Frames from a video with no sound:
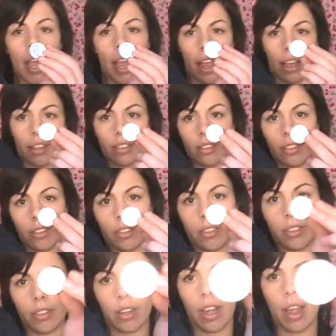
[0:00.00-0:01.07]
pans.
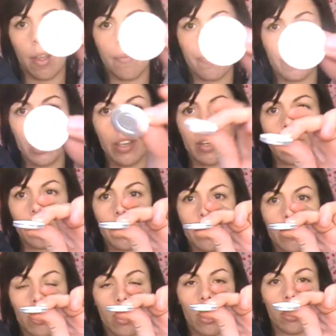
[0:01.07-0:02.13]
Okay. Now
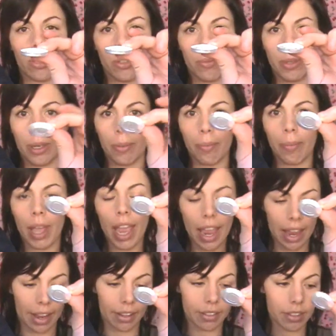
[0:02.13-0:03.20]
these are aluminum
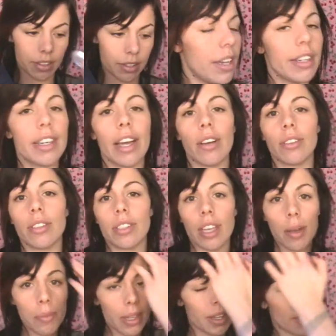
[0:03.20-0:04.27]
pans. Now
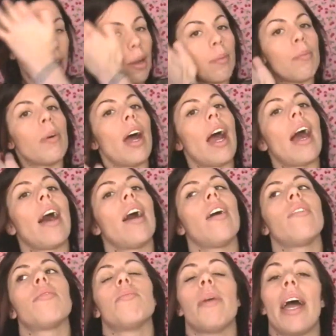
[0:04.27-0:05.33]
some of them
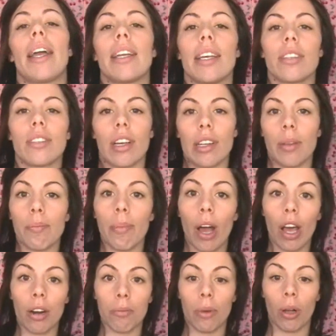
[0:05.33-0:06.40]
have magnets on the
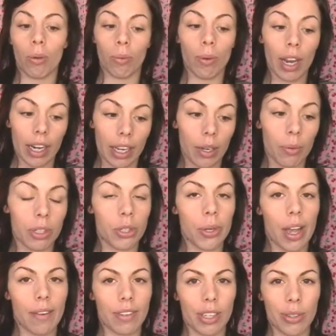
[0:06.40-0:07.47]
bottom already, which
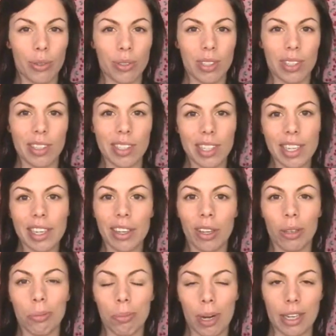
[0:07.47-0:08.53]
you have to use
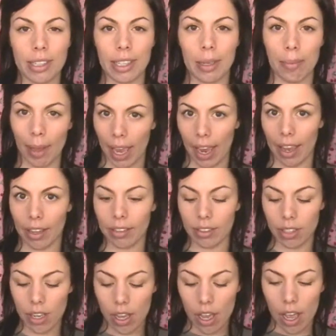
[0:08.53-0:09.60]
steel pressing
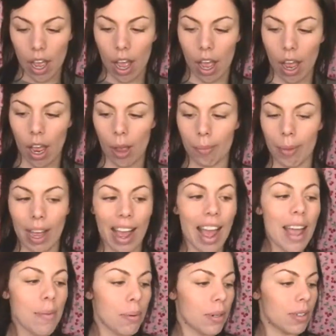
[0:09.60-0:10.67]
pans.
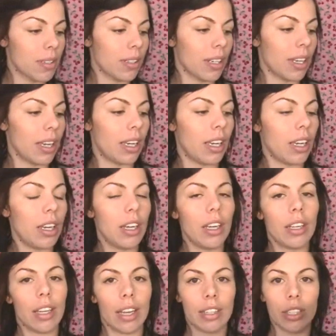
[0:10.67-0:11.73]
I personally
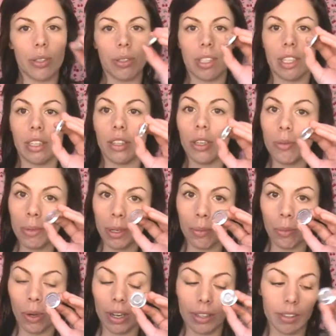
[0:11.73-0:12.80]
like to use the
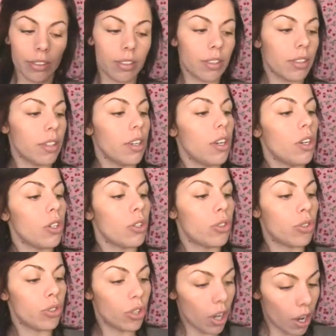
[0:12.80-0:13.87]
aluminum ones.
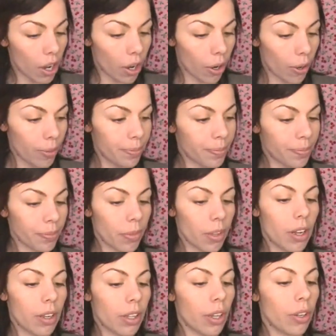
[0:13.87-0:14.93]
So
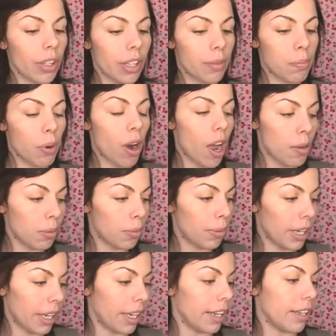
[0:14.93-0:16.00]
the only
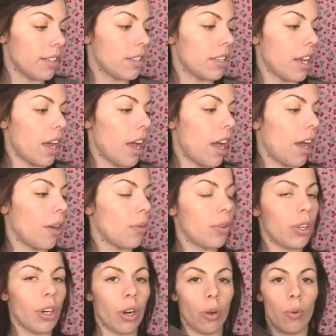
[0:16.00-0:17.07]
problem is
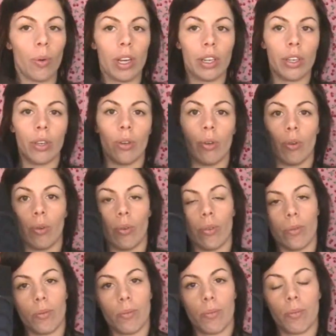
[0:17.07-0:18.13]
that, you know, when you
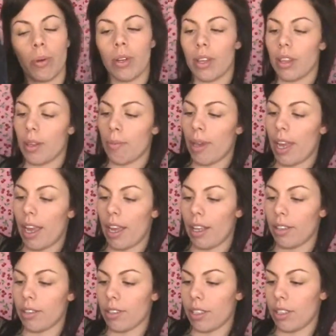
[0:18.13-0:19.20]
put the
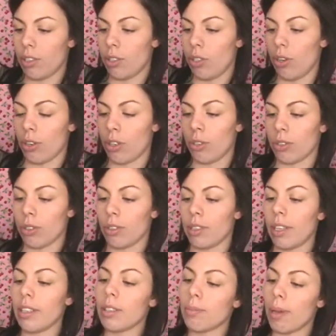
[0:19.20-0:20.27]
pans into your Coastal
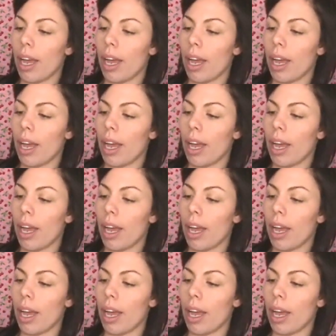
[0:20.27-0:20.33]
Scents